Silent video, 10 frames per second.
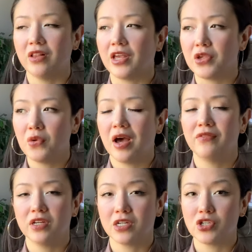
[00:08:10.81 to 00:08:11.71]
like you have
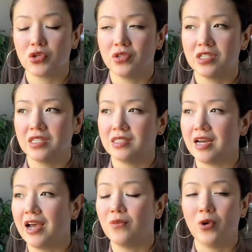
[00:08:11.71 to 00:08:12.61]
the control to
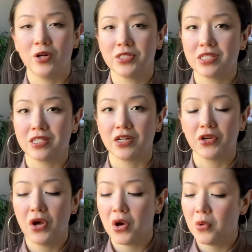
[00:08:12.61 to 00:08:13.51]
decide where this is gonna
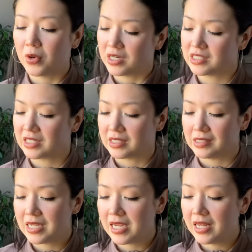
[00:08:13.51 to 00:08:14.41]
go, where it's gonna
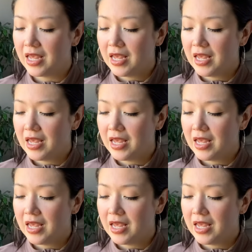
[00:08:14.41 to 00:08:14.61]
lead.